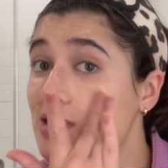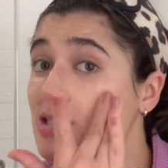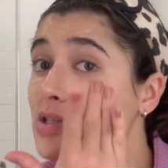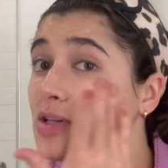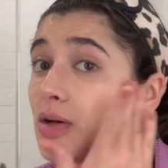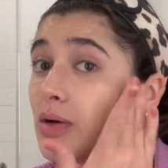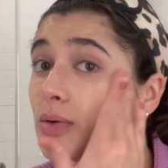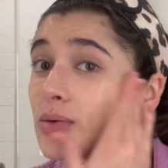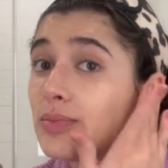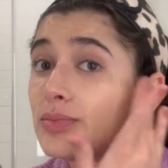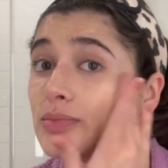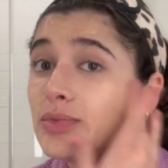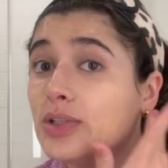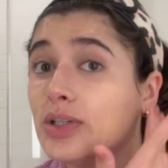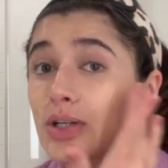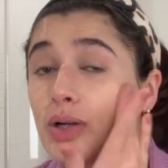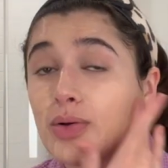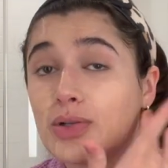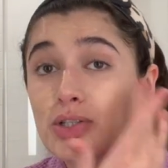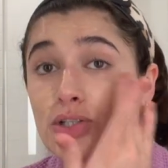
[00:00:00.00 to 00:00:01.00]
So, you
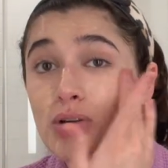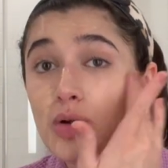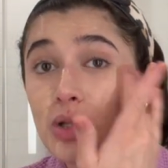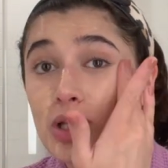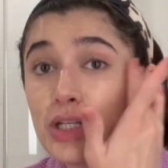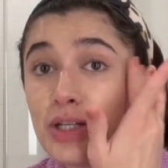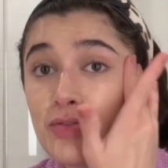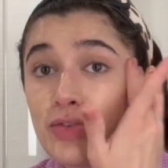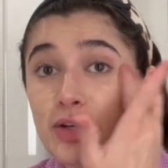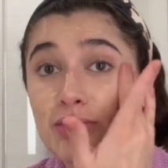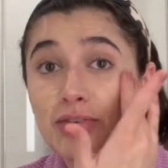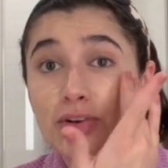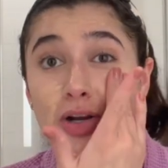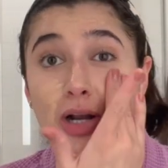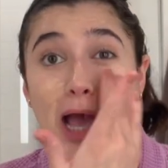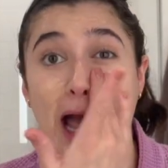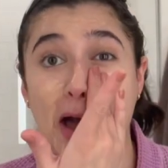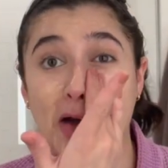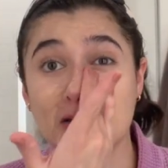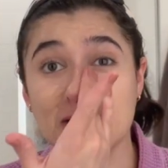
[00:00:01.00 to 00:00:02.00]
know, it's totally different if you're in
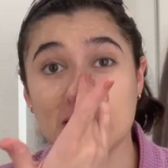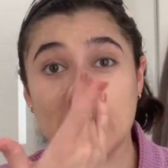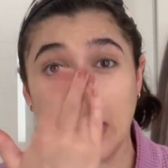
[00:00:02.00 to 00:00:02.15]
a house.